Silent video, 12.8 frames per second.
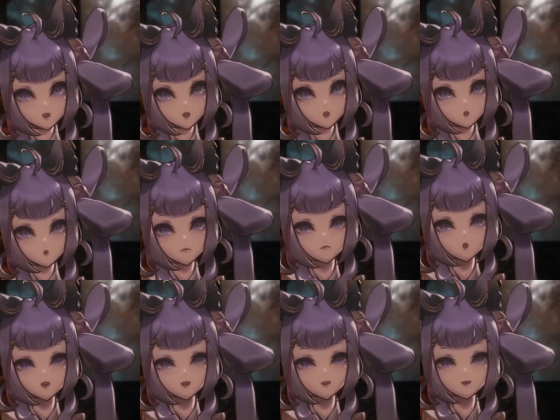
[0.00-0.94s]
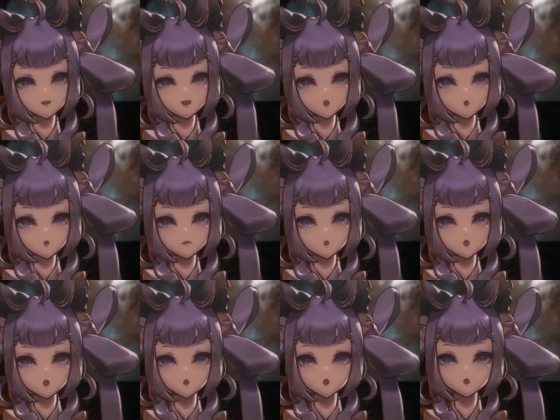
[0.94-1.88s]
reminding you
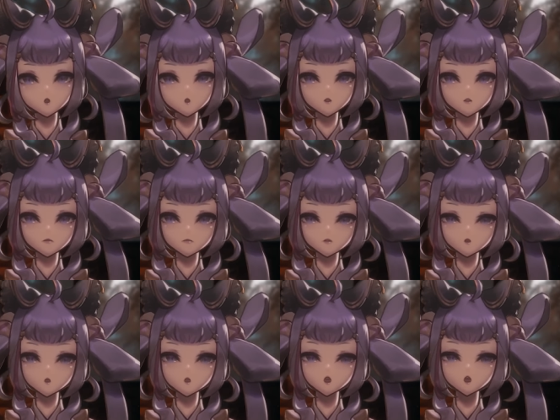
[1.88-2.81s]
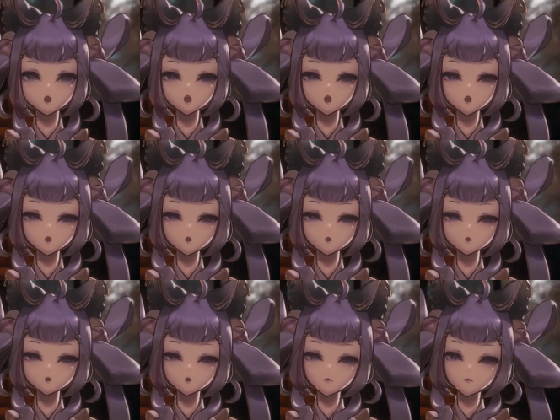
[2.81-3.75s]
that you are
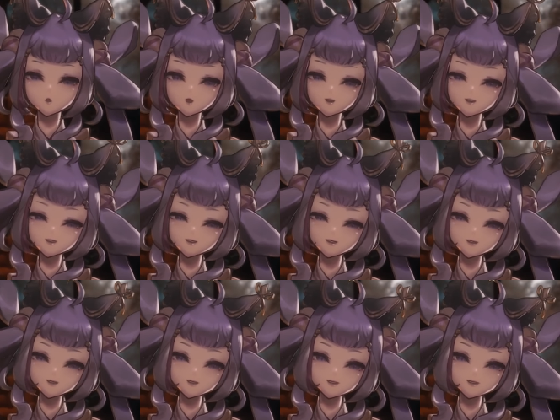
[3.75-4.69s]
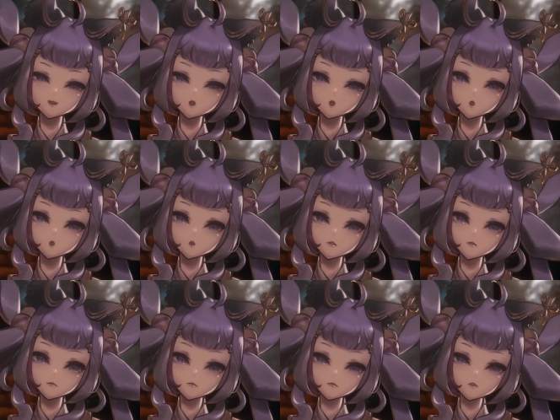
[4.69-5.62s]
present. You
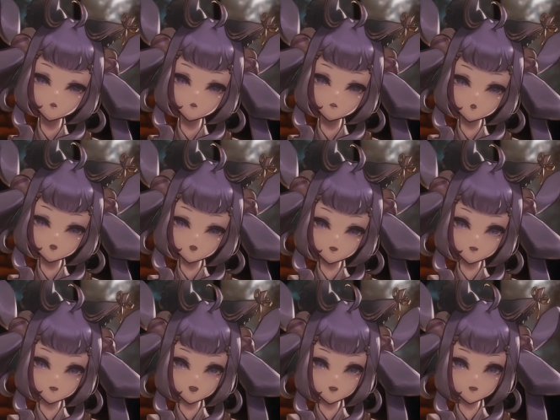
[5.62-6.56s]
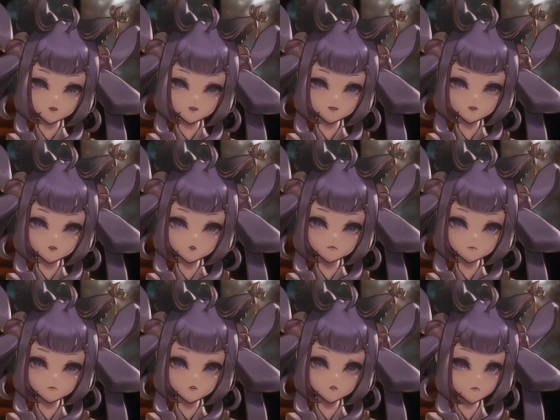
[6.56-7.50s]
are exactly where
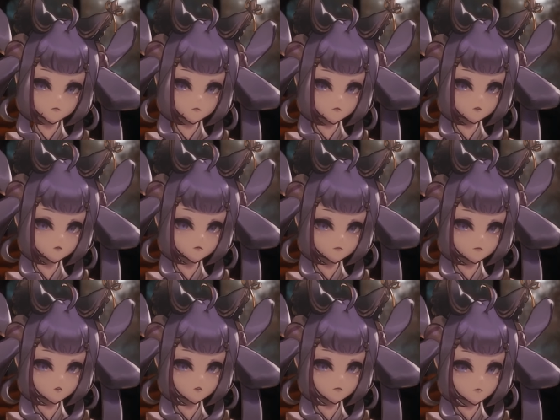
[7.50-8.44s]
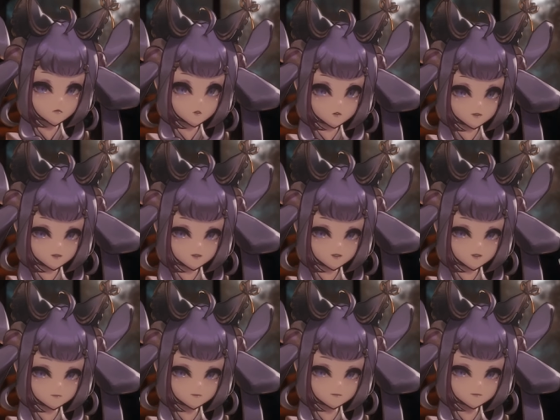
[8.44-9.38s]
you are in this world
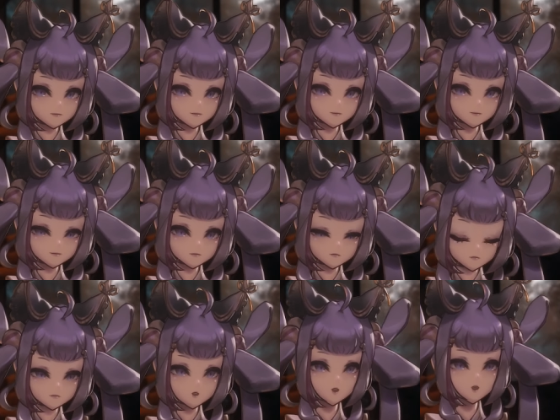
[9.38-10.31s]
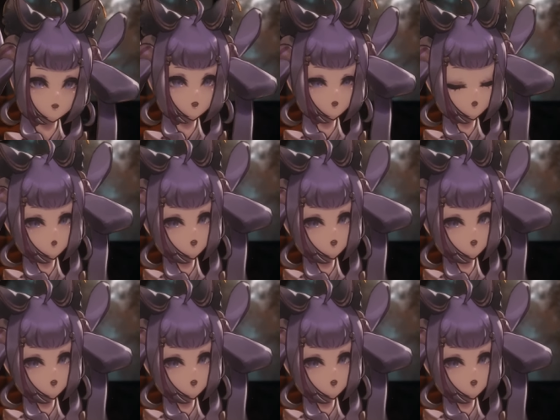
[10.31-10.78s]
and that there are